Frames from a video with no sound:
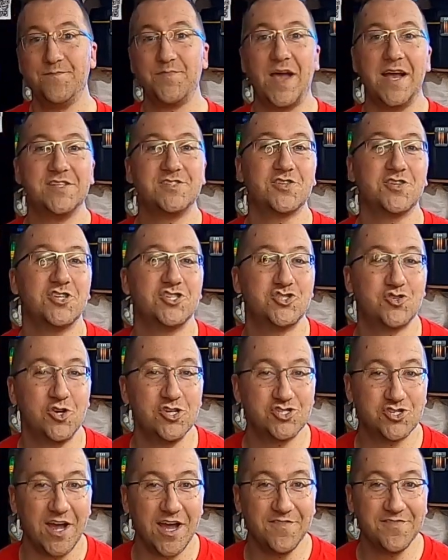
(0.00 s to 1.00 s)
I took a
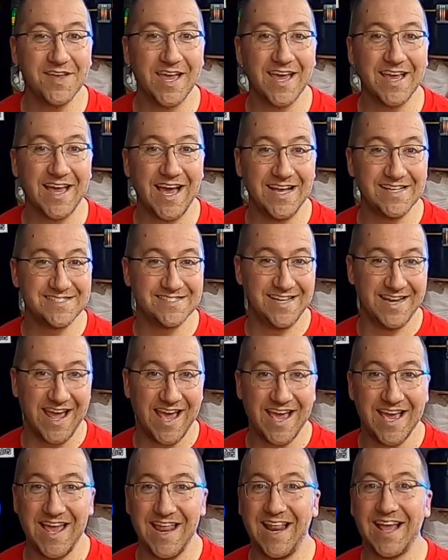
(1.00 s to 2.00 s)
short drive to get gas
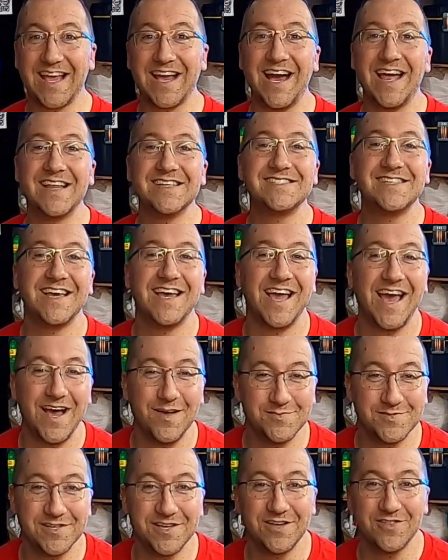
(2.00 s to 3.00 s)
today, and I gotta say I
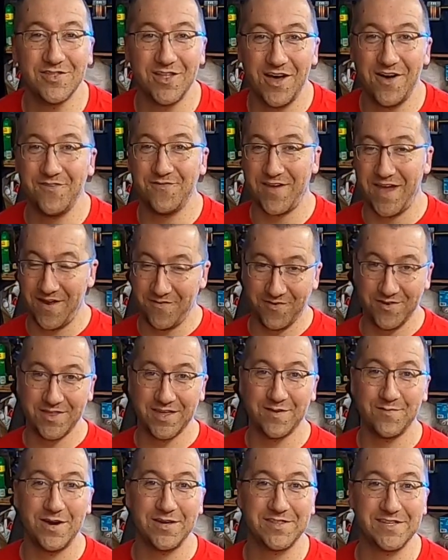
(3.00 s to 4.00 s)
absolutely love
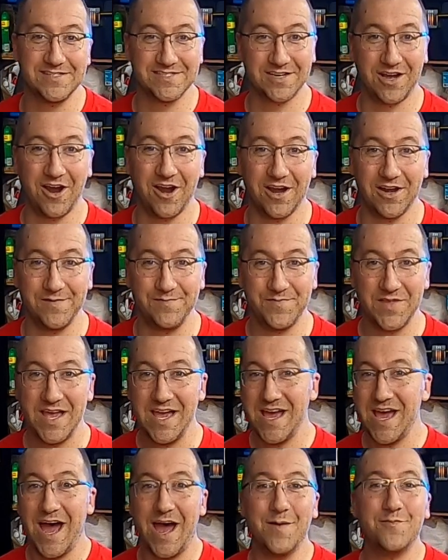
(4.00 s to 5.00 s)
everything about this car.
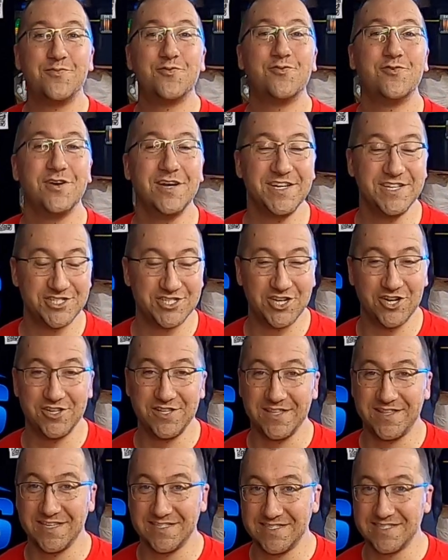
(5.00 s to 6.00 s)
I'm pretty sure
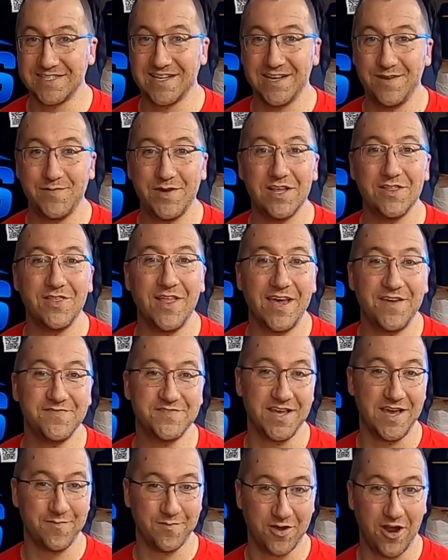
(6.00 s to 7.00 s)
that this is gonna be a
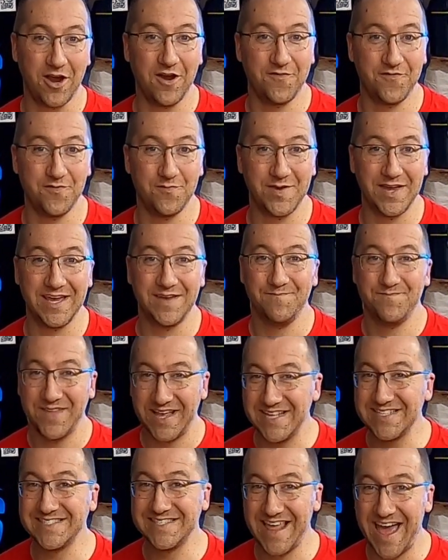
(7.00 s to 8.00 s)
lifetime car for me.
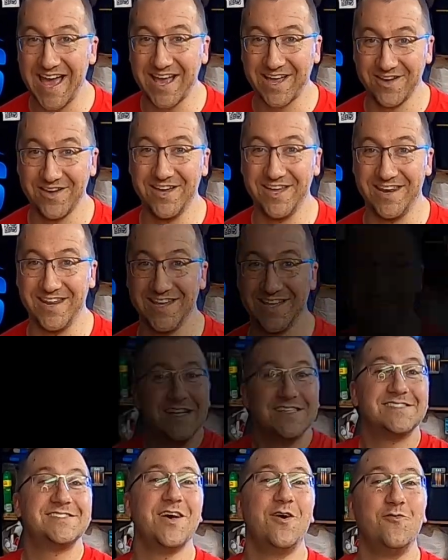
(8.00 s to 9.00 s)
It's that good.
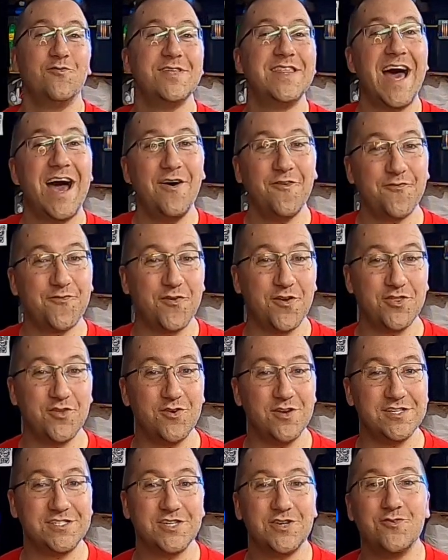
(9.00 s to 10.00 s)
So without
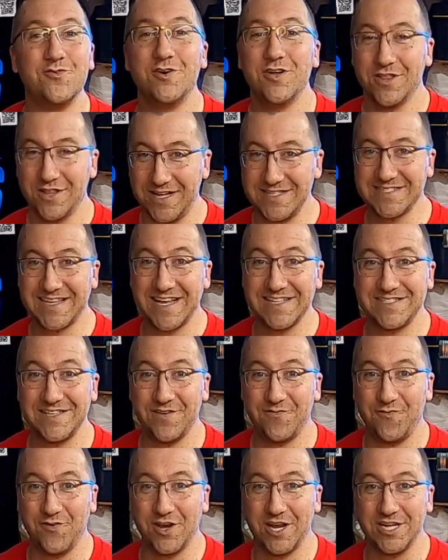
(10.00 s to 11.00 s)
further ado, let's get to
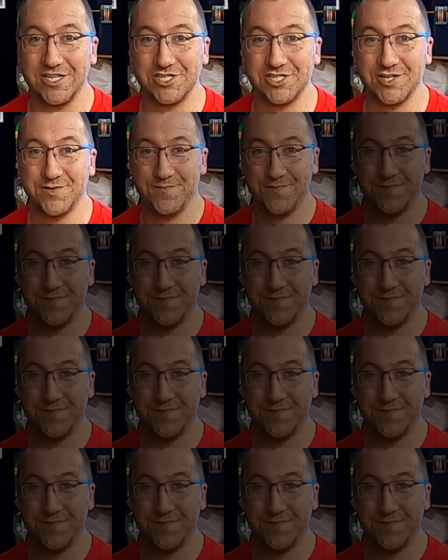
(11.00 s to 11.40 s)
the footage.